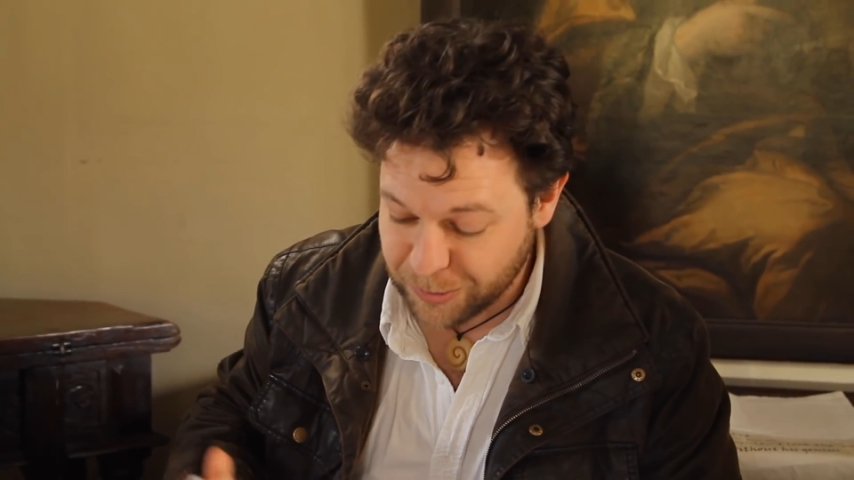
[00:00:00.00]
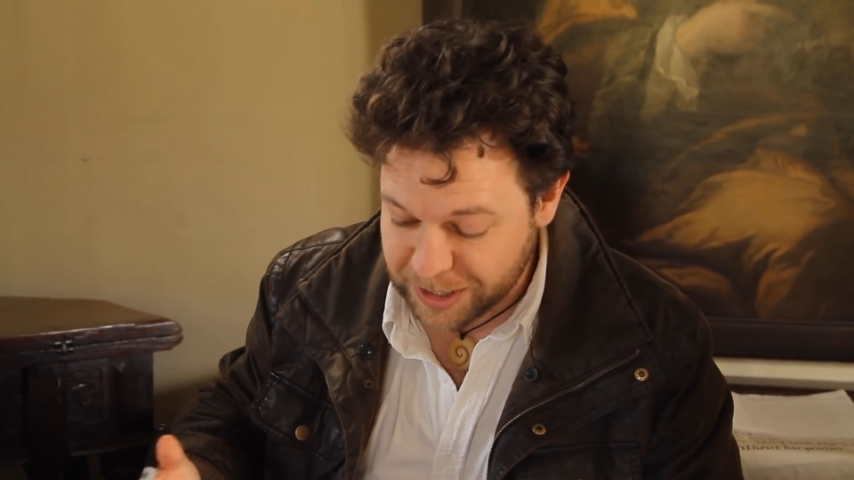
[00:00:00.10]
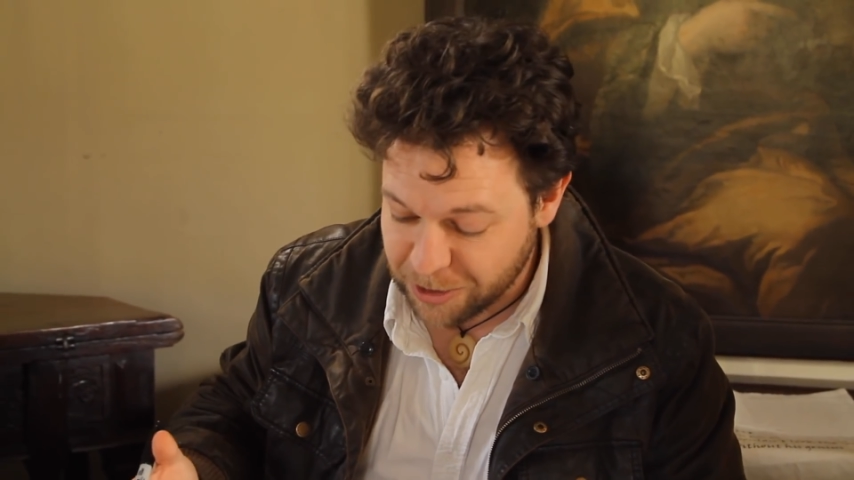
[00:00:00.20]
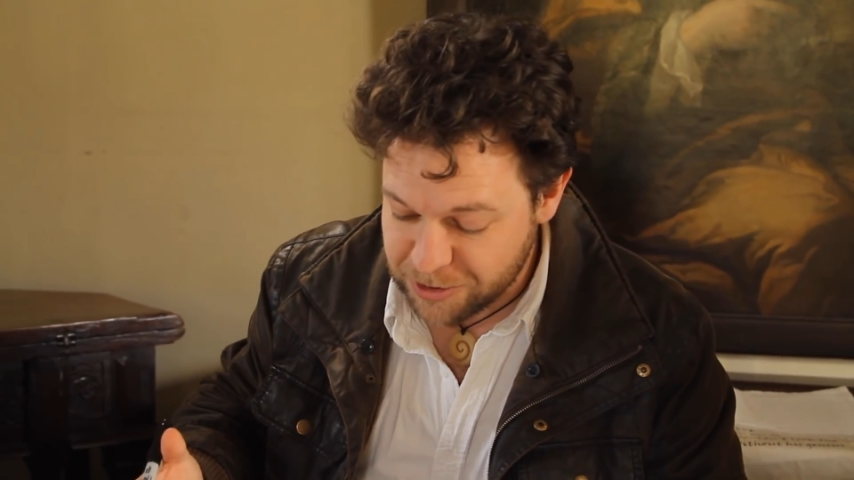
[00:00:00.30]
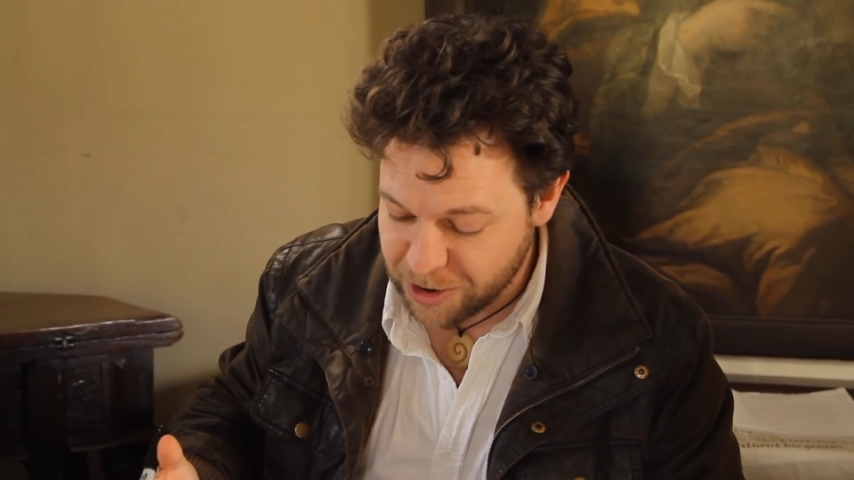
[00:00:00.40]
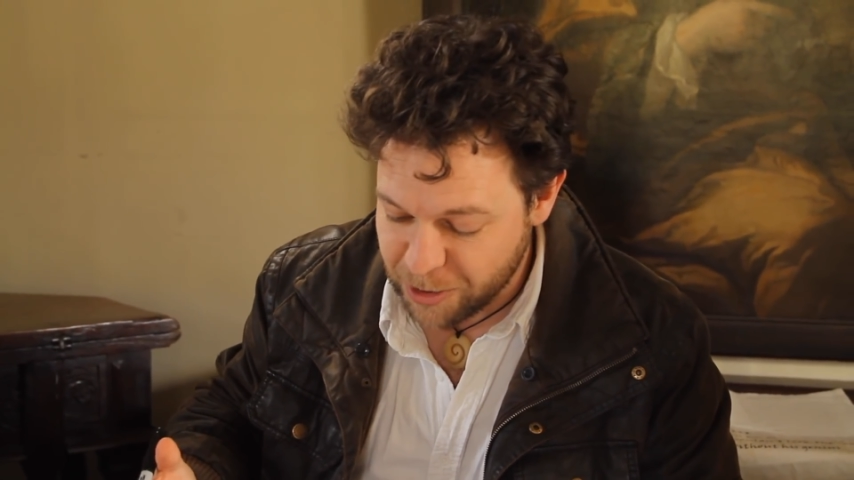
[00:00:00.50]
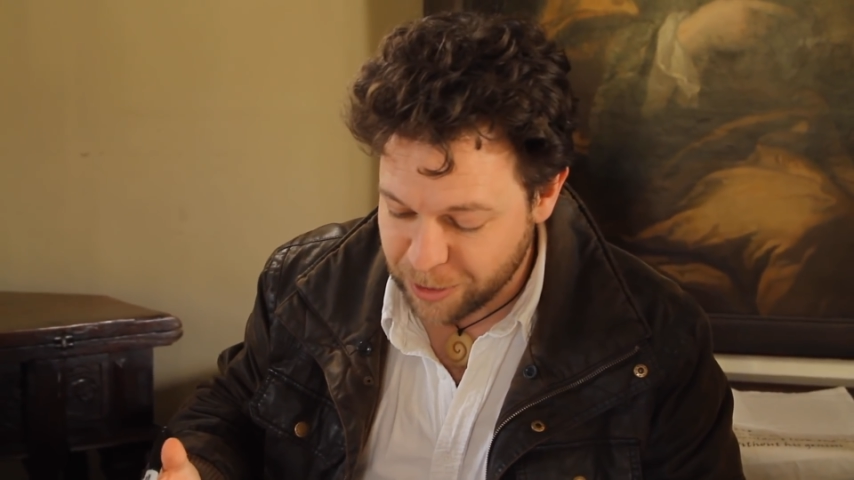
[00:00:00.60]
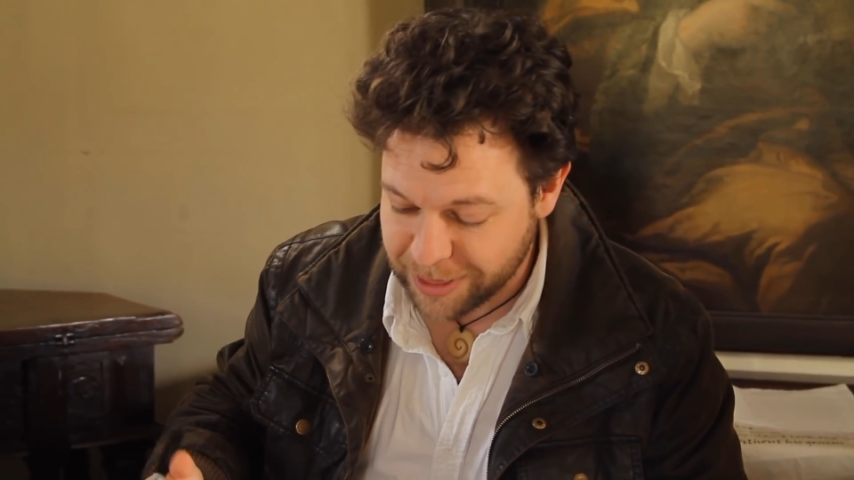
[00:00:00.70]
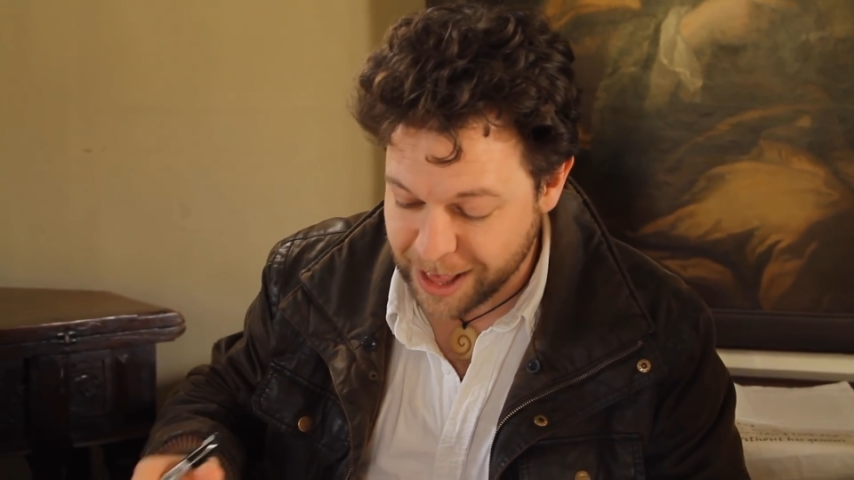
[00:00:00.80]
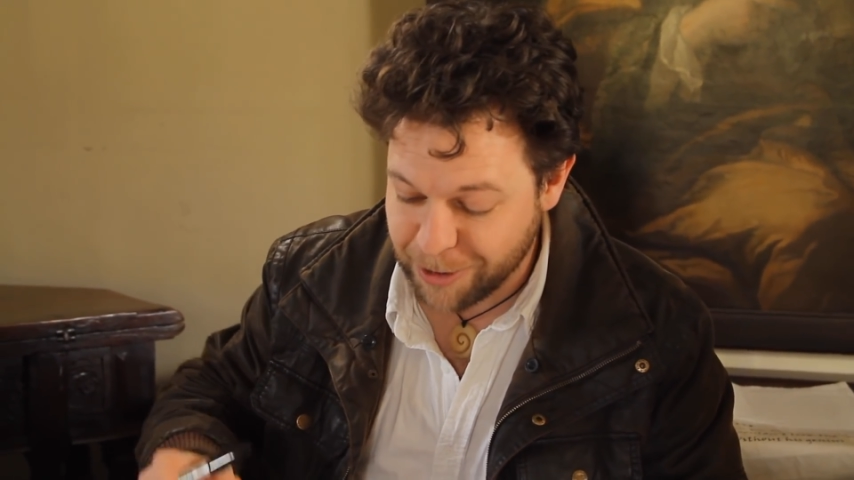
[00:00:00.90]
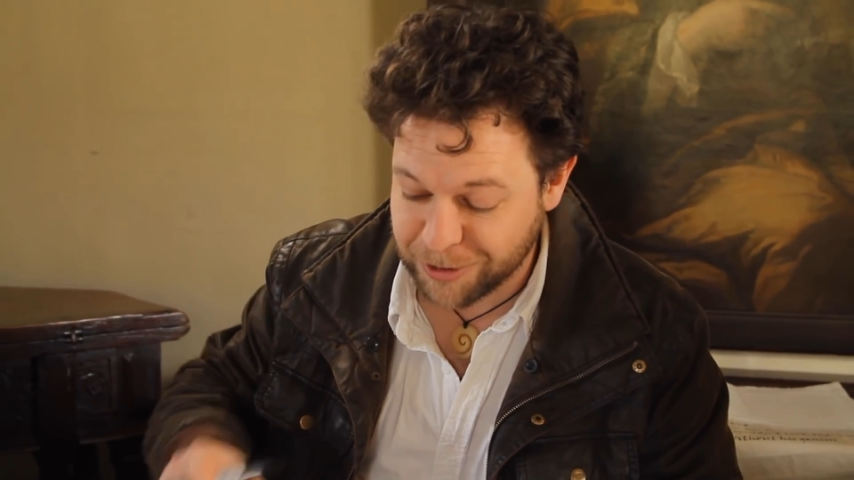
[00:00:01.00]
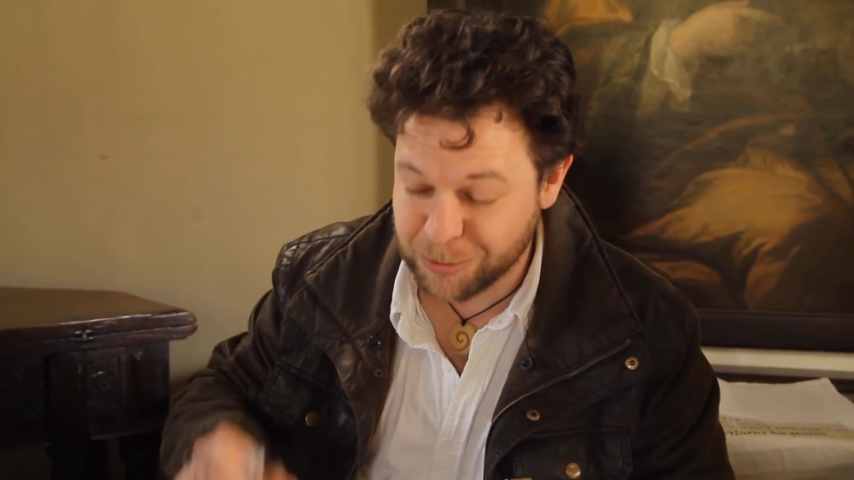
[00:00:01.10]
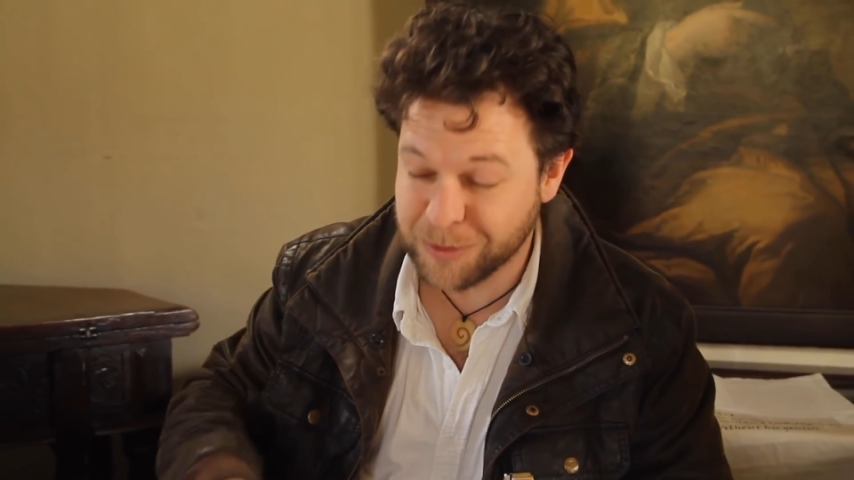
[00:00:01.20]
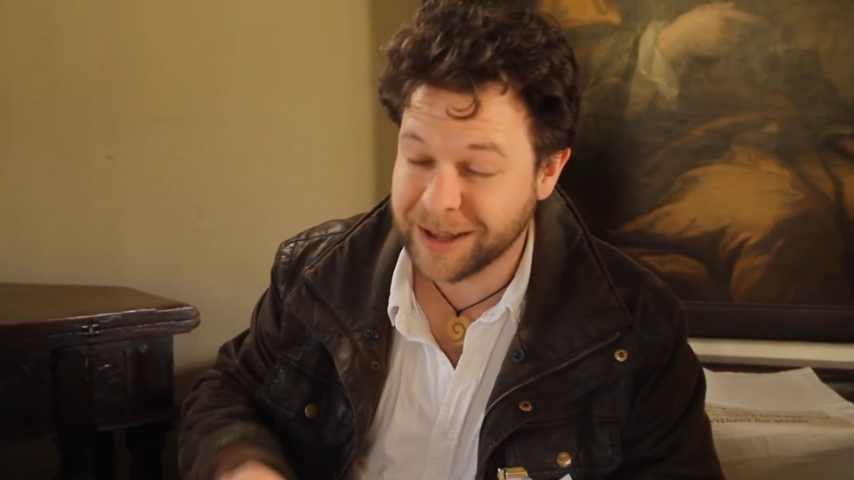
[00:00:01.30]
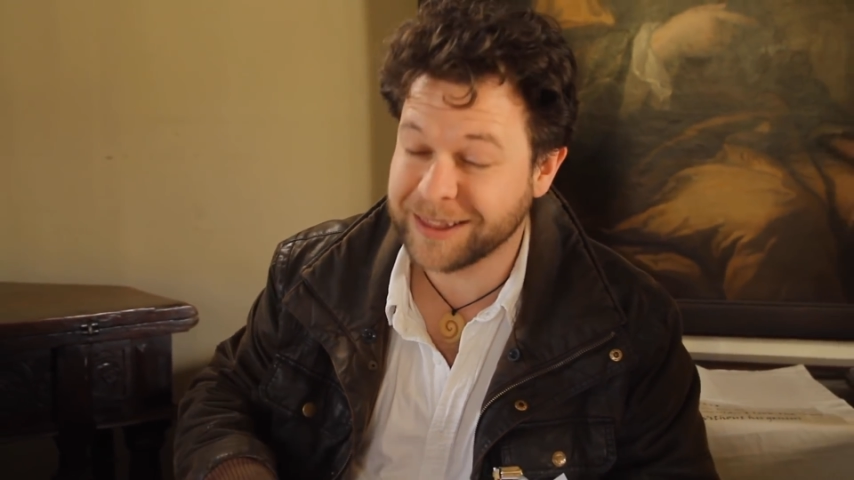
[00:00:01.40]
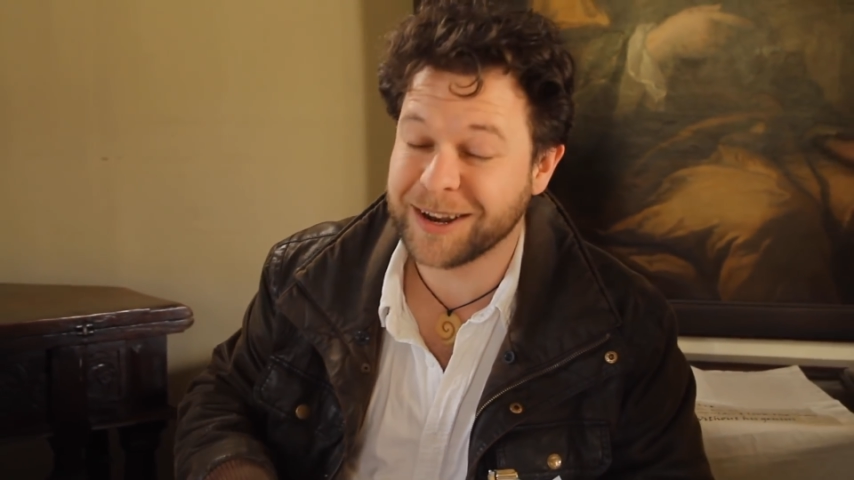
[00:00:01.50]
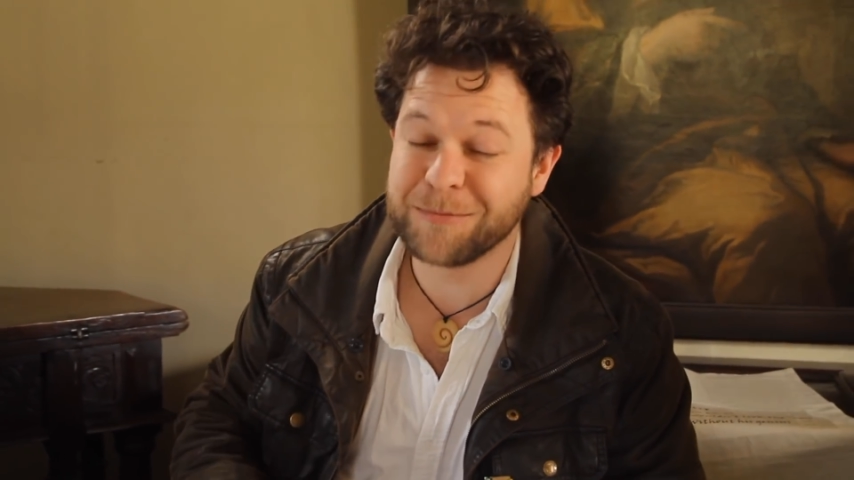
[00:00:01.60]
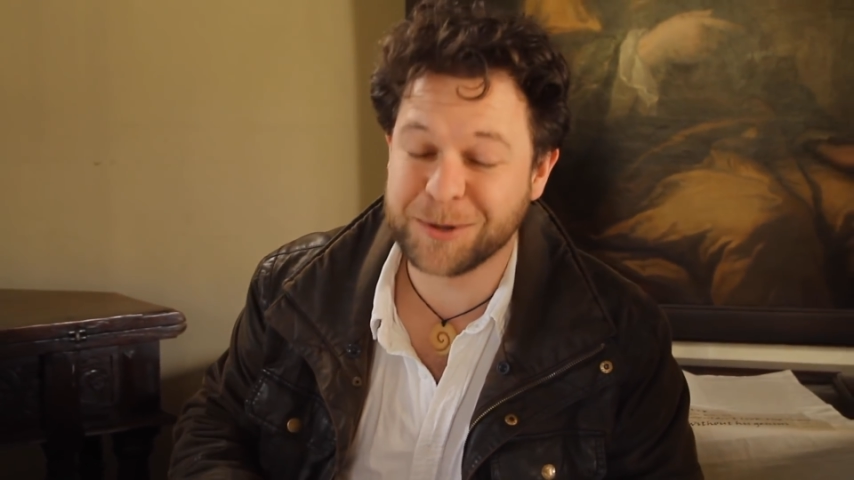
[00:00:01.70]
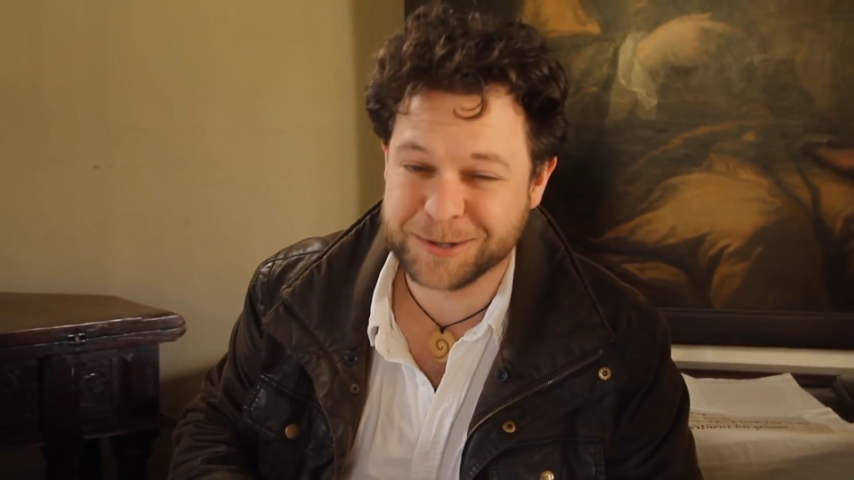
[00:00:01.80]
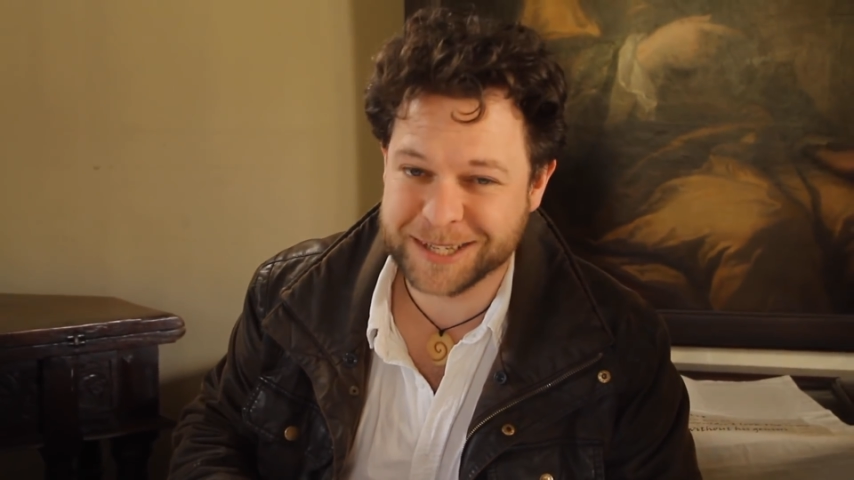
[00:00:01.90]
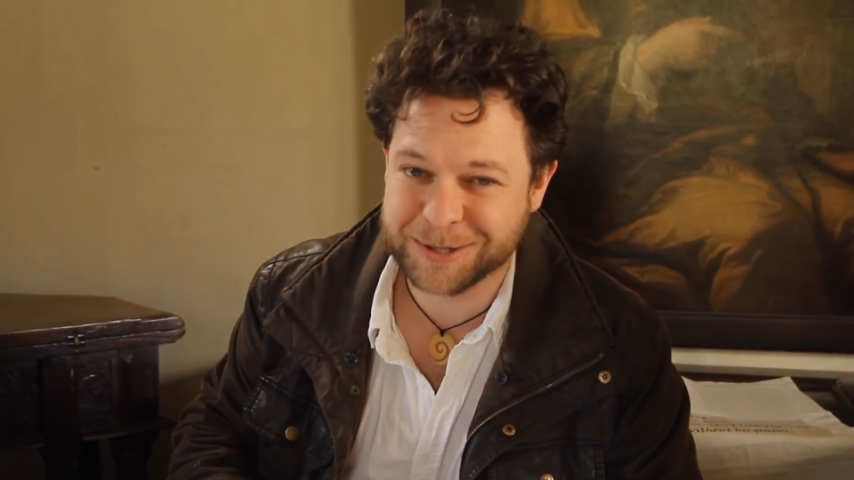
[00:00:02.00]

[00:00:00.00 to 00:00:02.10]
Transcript: We don't know whether the algorithm we've ended up using